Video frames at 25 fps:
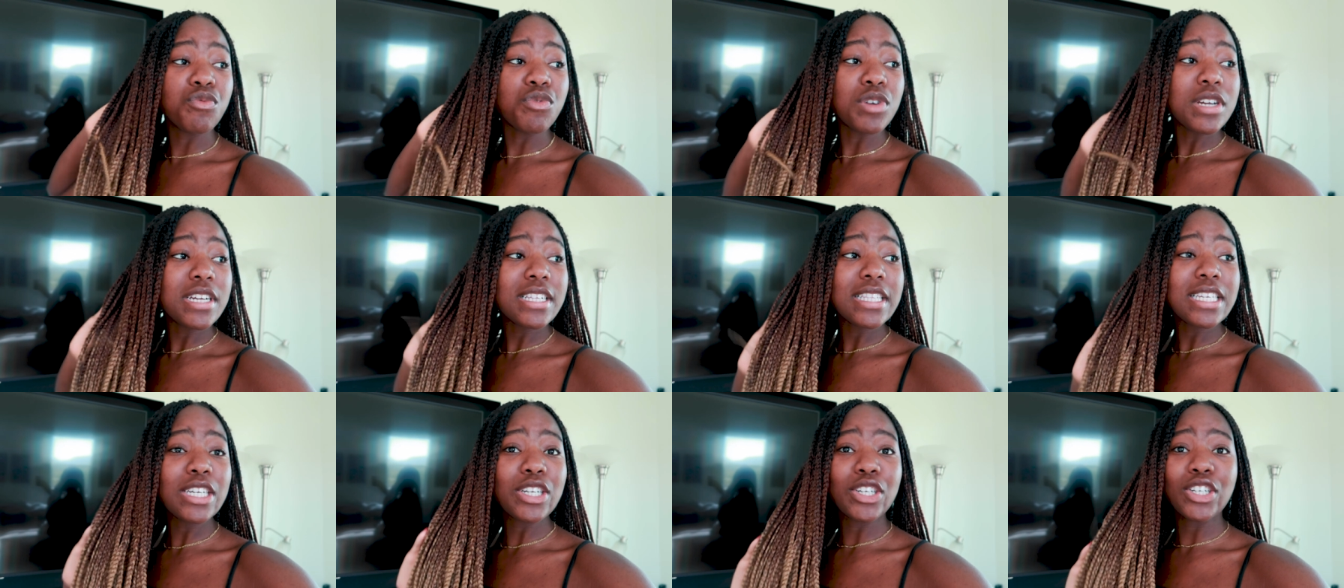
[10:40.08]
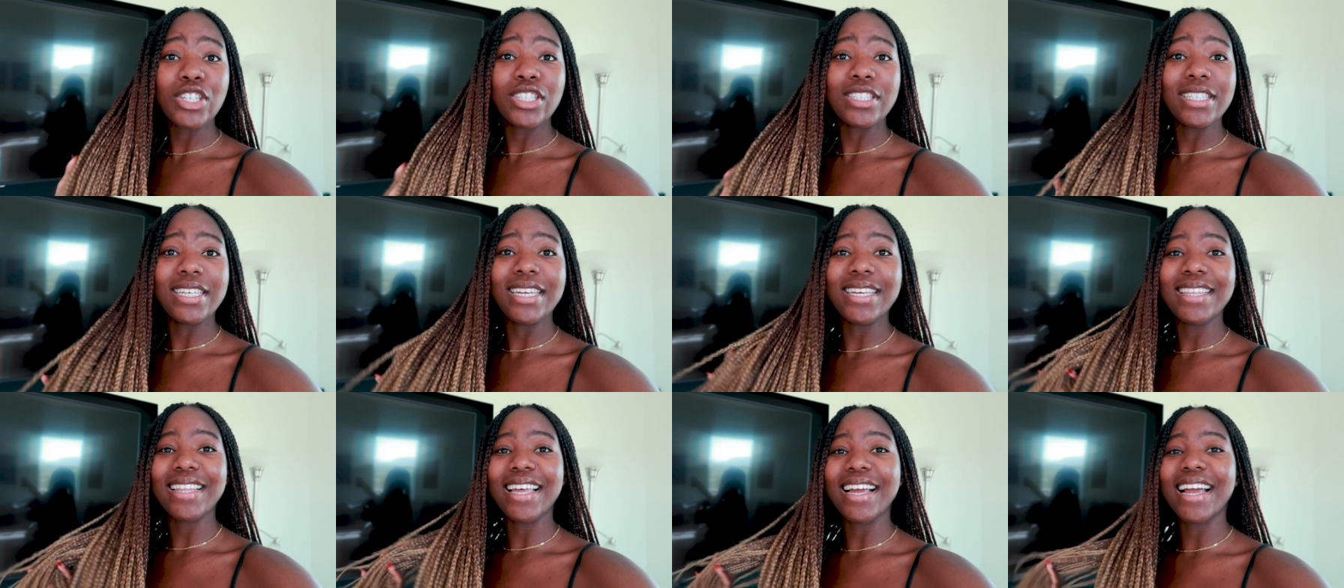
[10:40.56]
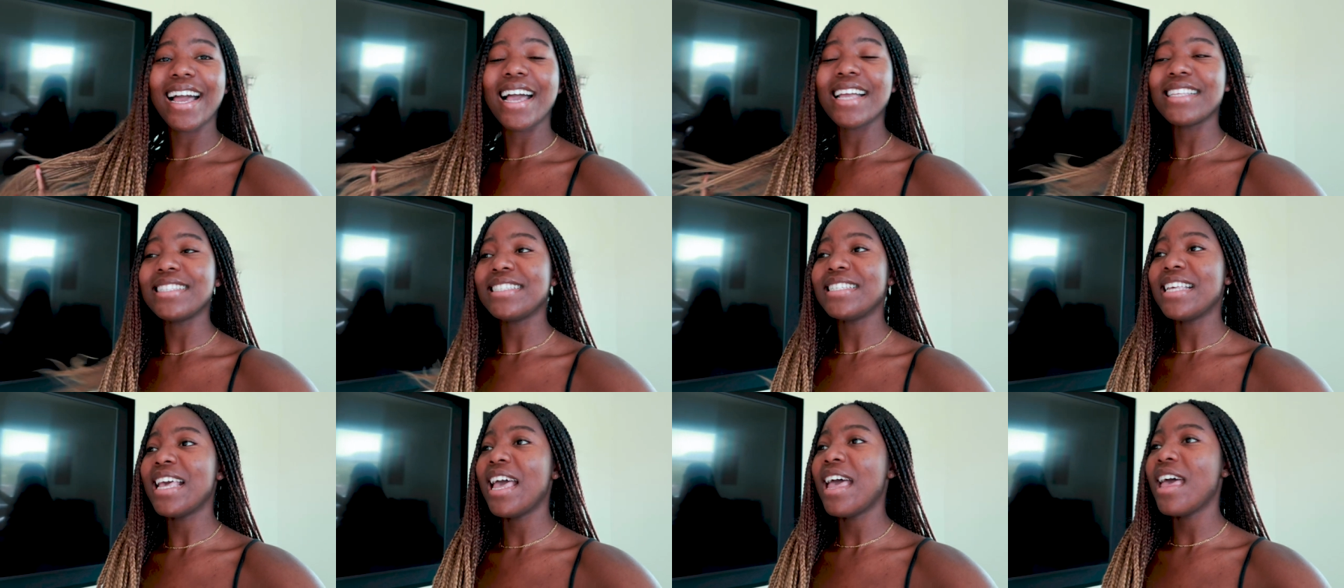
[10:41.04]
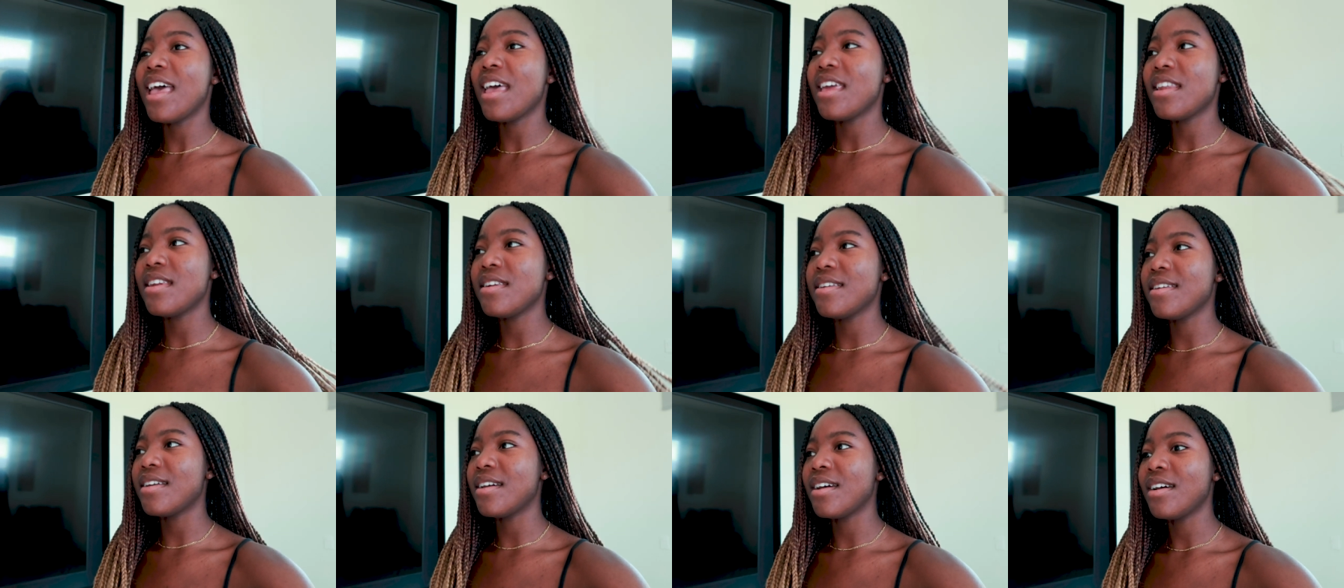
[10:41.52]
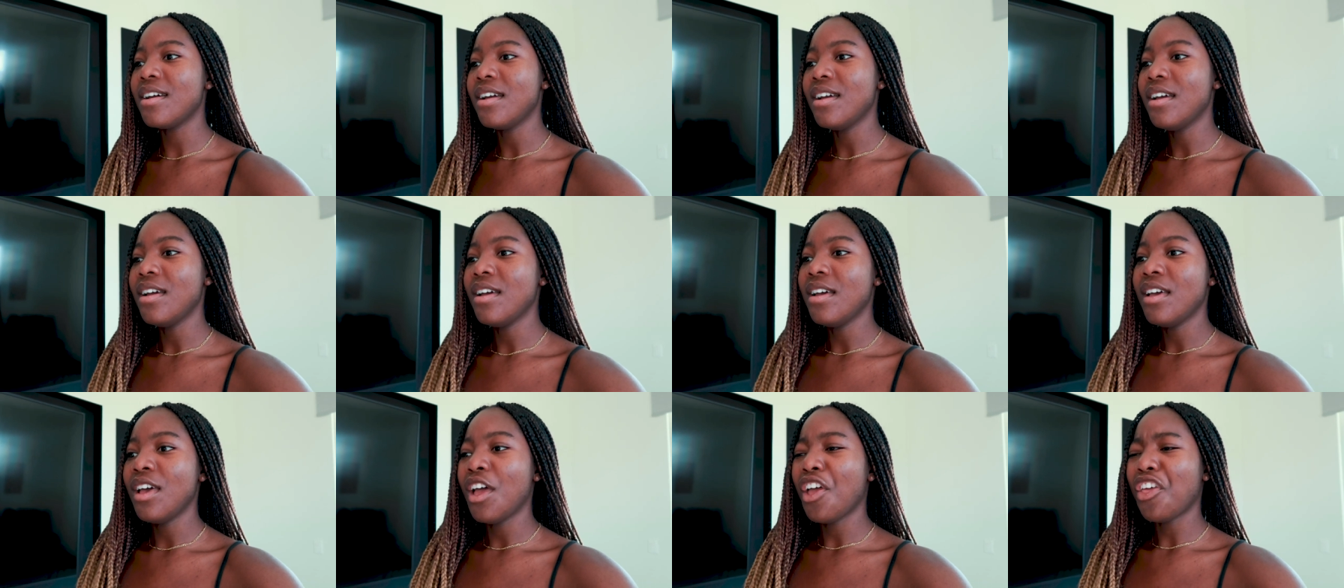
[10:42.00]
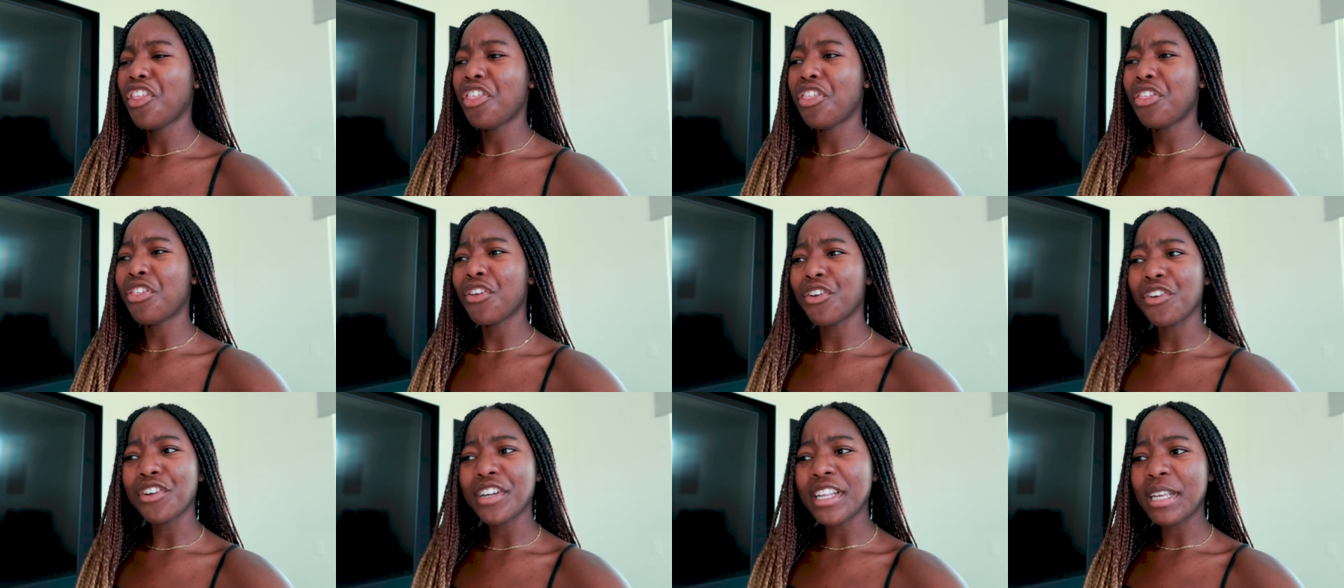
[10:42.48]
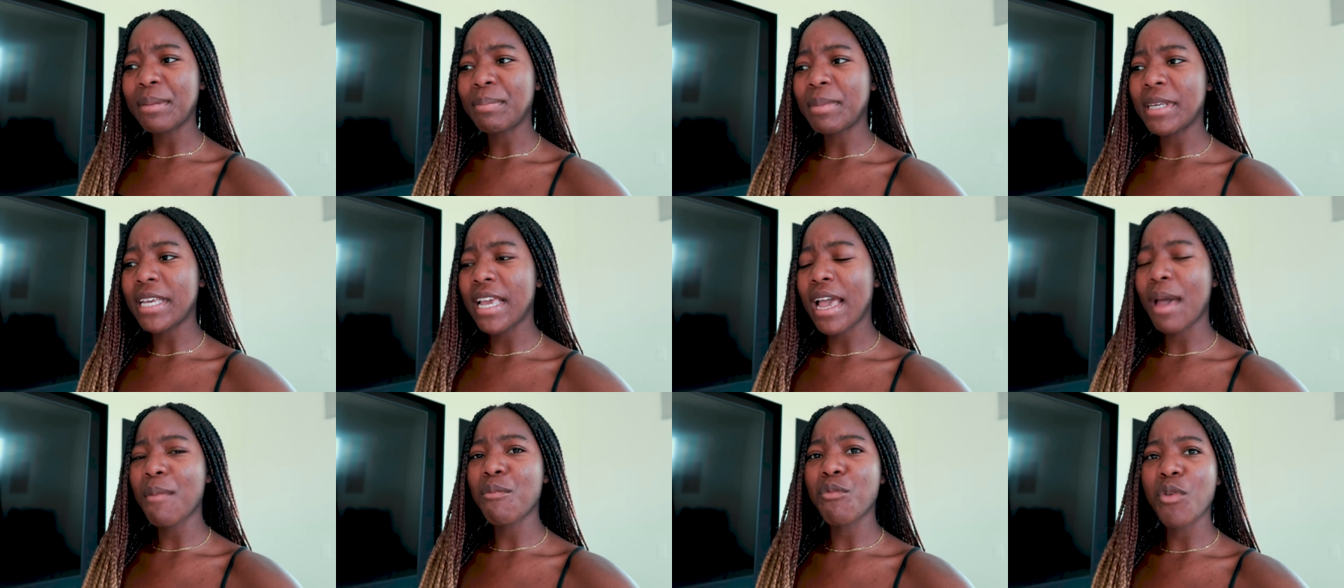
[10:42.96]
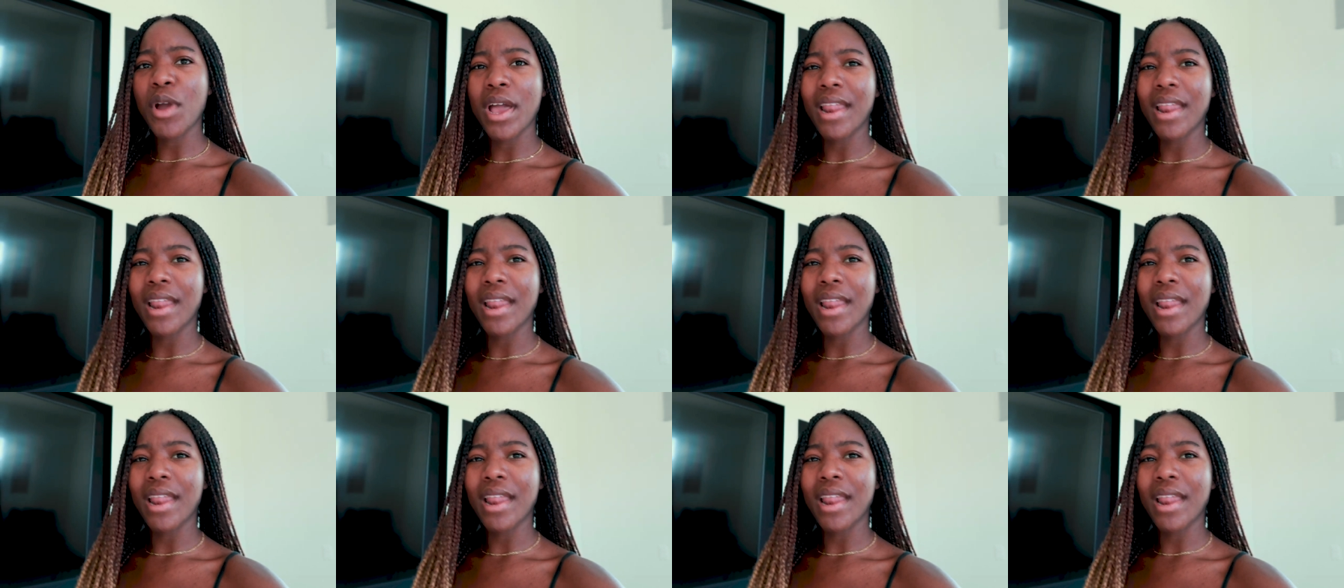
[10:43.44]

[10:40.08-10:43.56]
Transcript: really early, like at 10 30 p.m.